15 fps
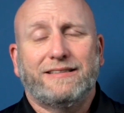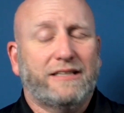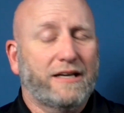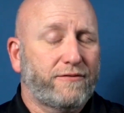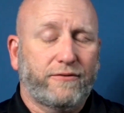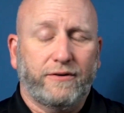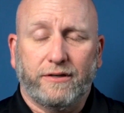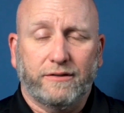
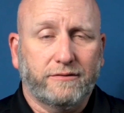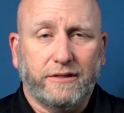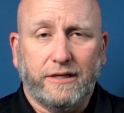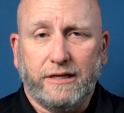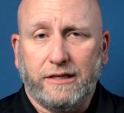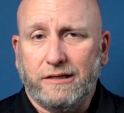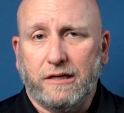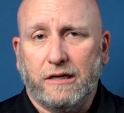
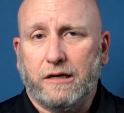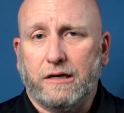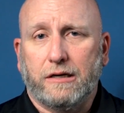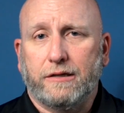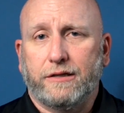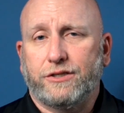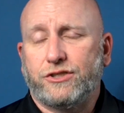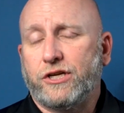definitely
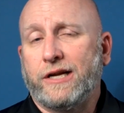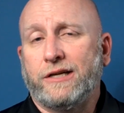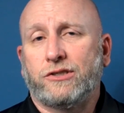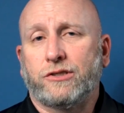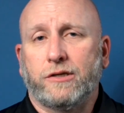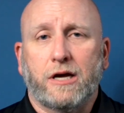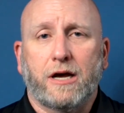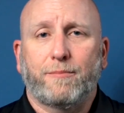uh, the chain
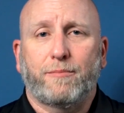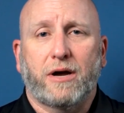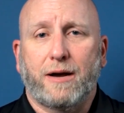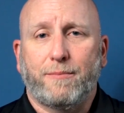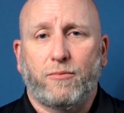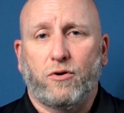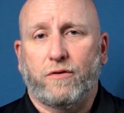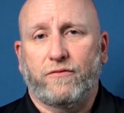should not
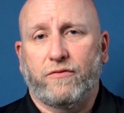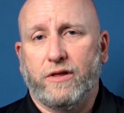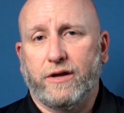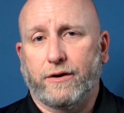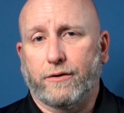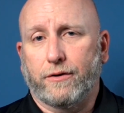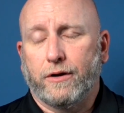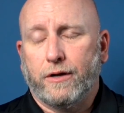pop off
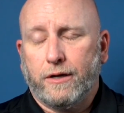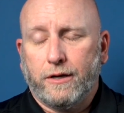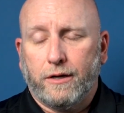there.